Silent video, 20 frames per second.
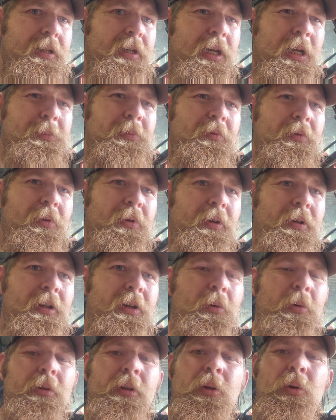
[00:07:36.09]
I prefer to
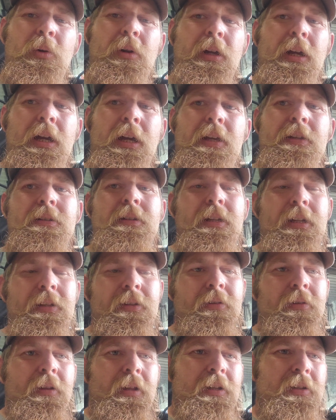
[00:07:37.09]
deal with local guys, and
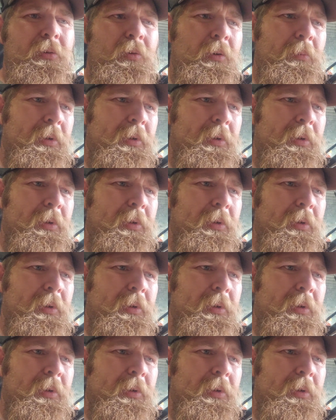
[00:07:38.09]
that's who